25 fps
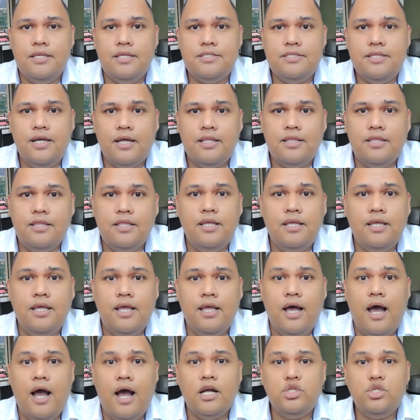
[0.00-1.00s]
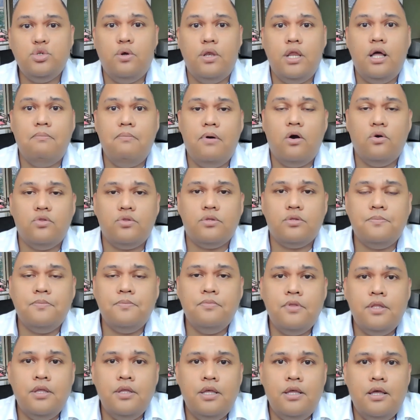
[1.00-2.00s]
is that the actual amount
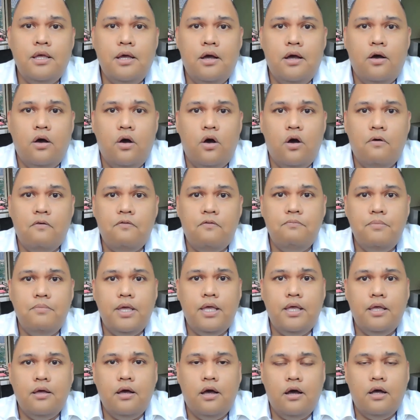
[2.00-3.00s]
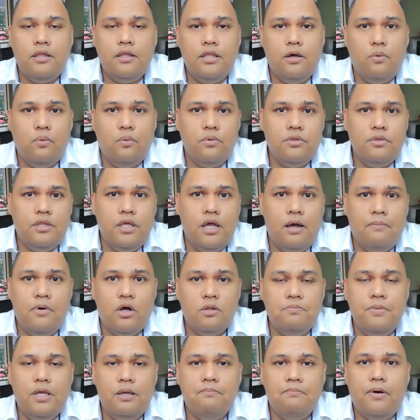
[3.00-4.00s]
of being uh, the, the
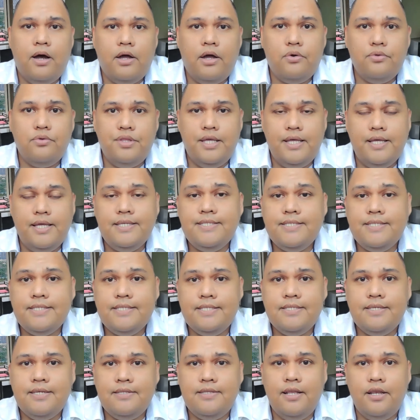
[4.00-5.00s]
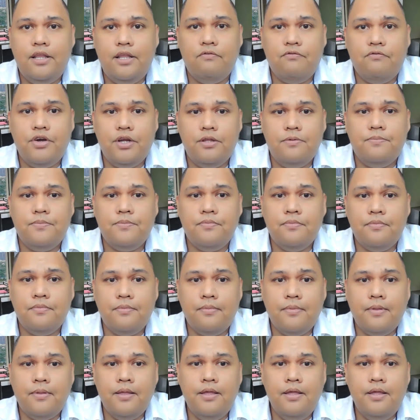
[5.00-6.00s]
amount being borrowed is delivered.
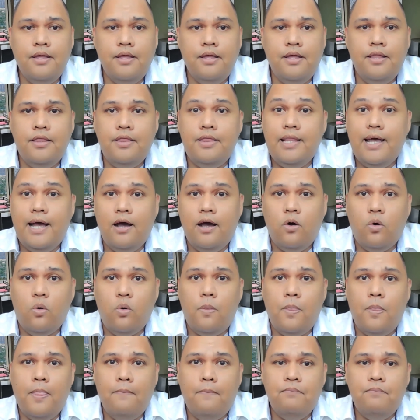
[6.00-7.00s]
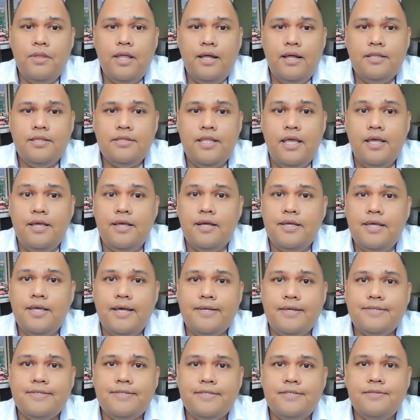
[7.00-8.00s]
Now, take a
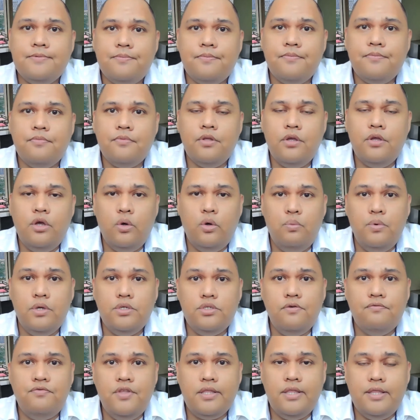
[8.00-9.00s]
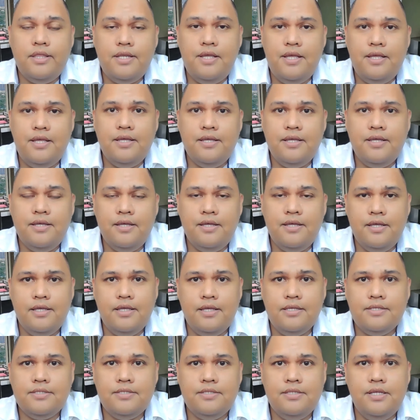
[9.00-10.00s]
guess, which of the three
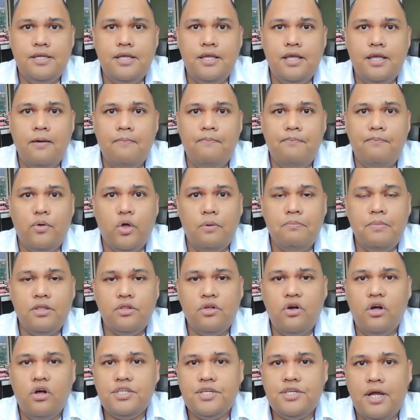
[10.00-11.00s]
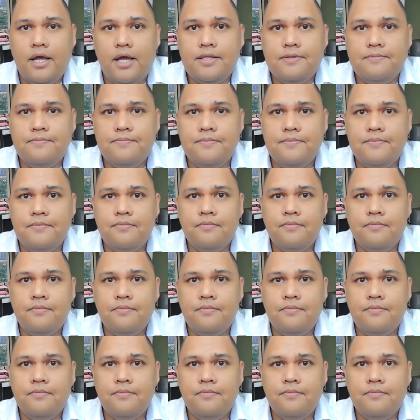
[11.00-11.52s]
is the employment contract?